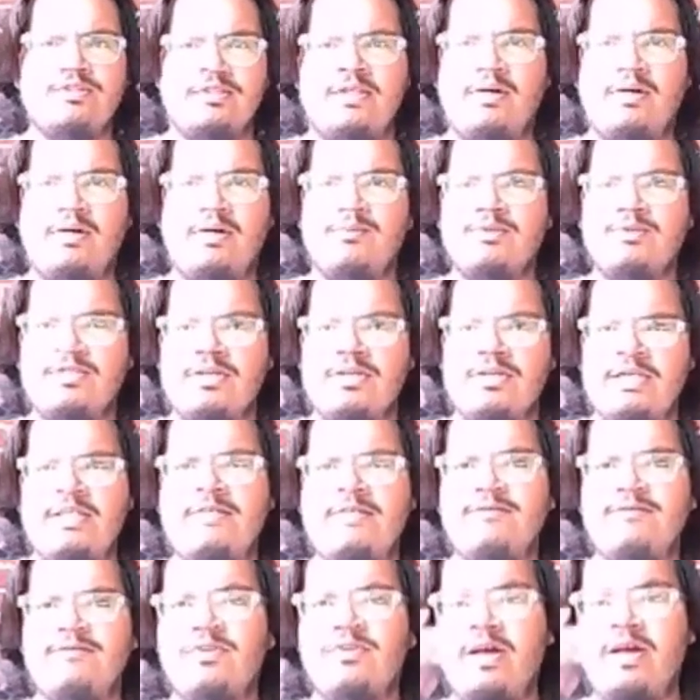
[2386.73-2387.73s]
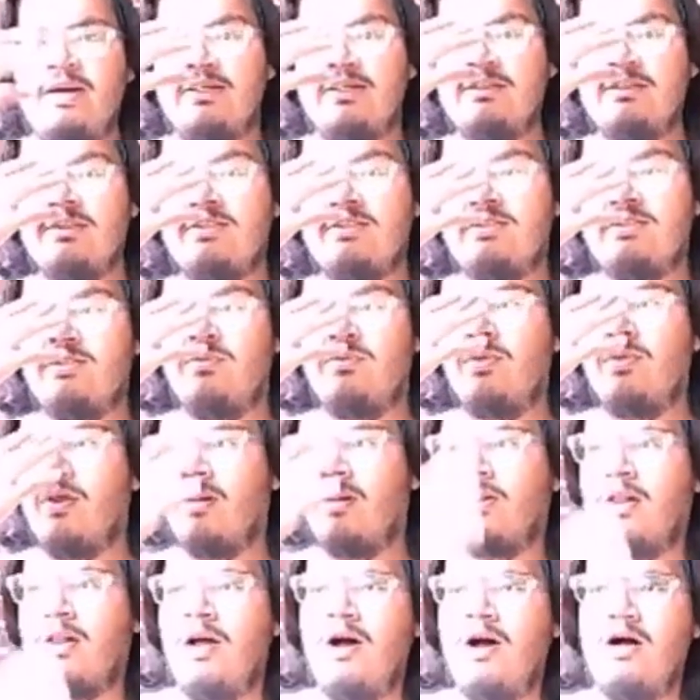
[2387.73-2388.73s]
that there was an evil that existed
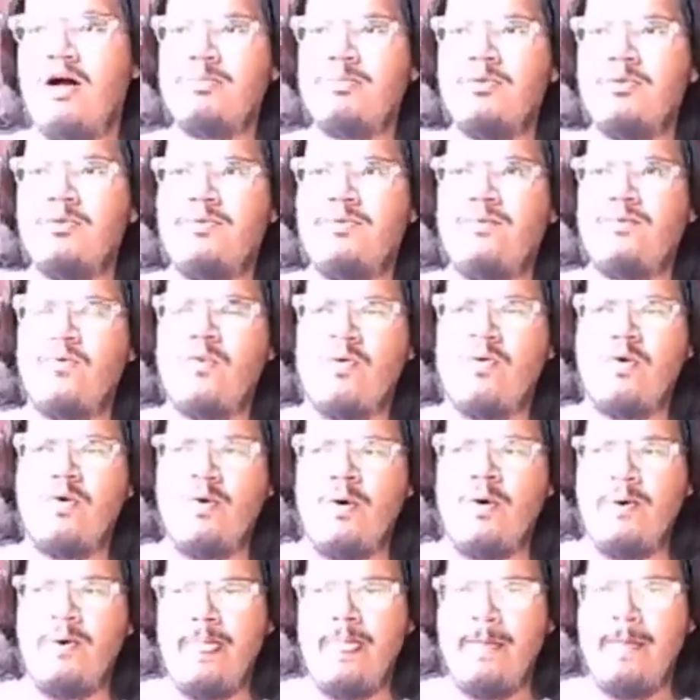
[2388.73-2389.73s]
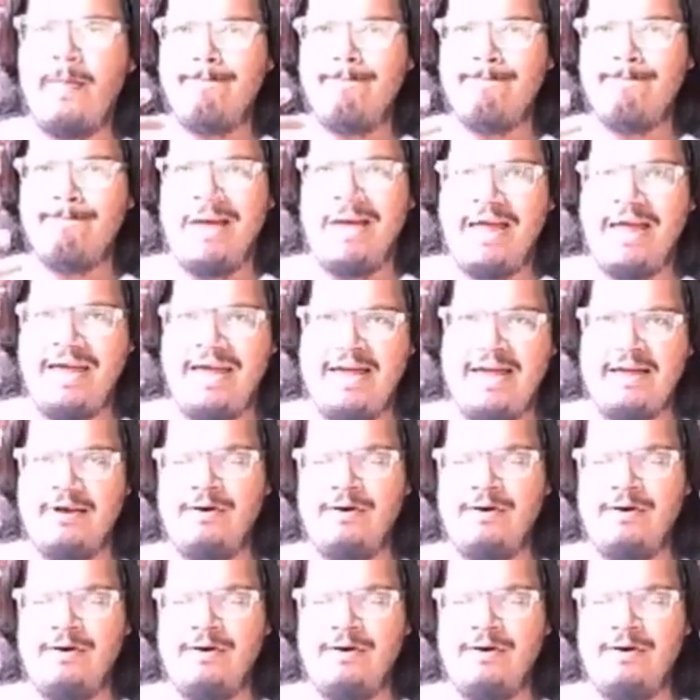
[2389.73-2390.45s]
long before man.